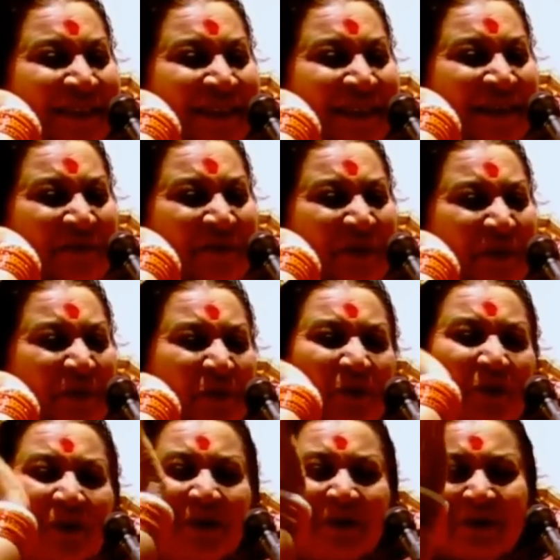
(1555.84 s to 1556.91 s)
And I feel, oh
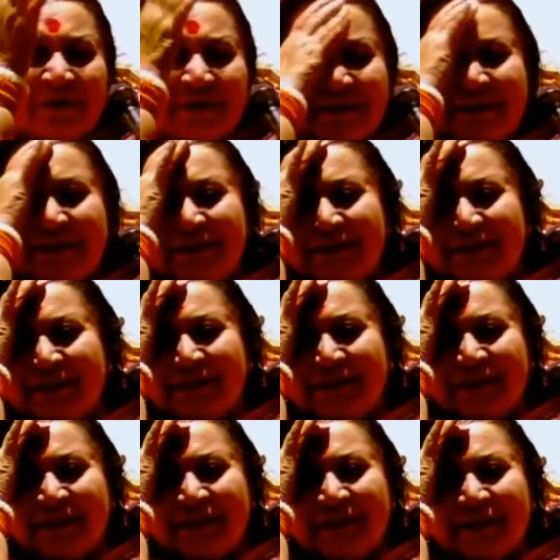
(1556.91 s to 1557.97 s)
God,
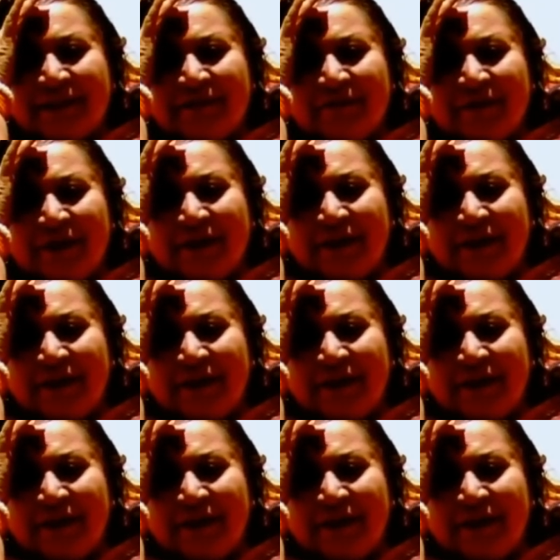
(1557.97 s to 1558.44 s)
why